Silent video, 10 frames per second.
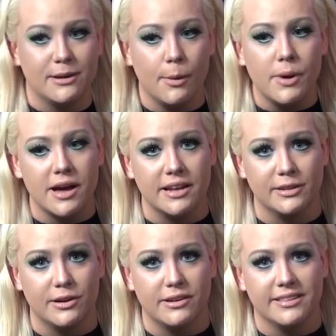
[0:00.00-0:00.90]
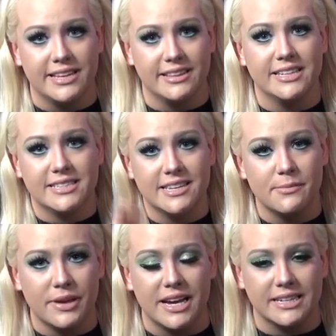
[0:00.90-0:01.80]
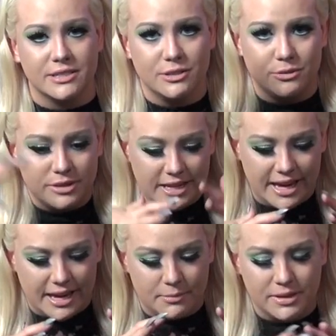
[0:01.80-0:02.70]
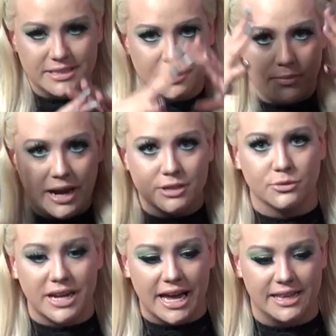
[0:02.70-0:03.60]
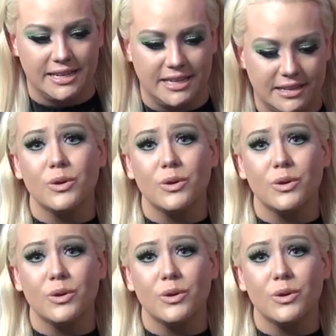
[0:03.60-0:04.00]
come on, y'all, like let's get back to the game, let's get back to reality.